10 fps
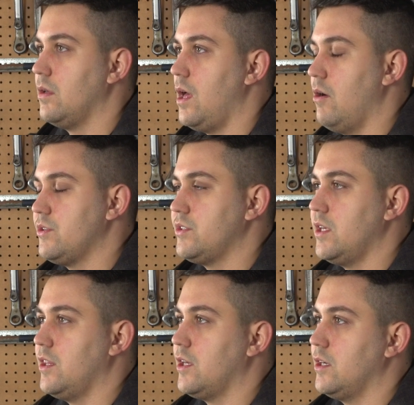I would
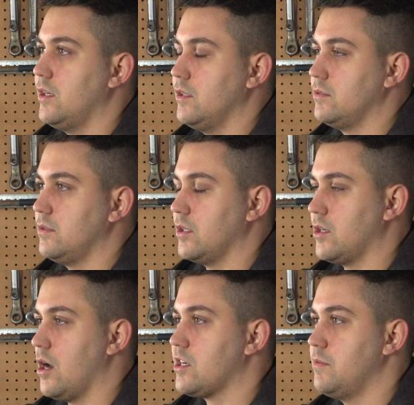say the
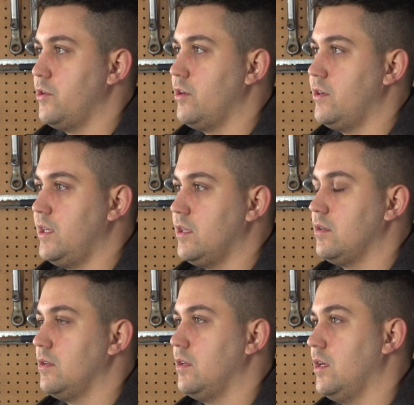car community
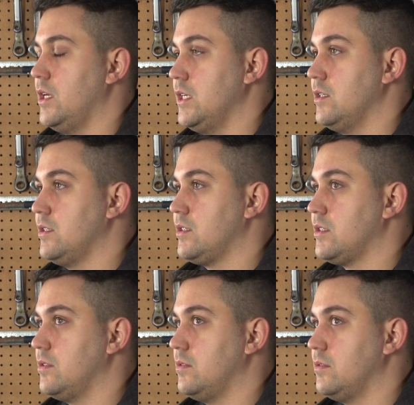
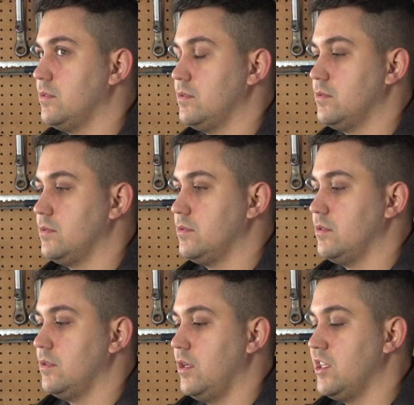is
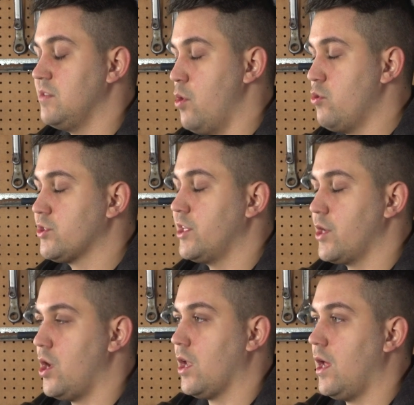
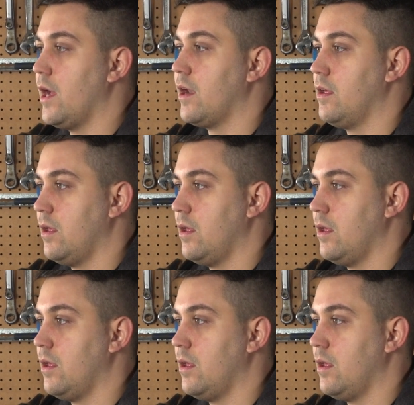mostly online.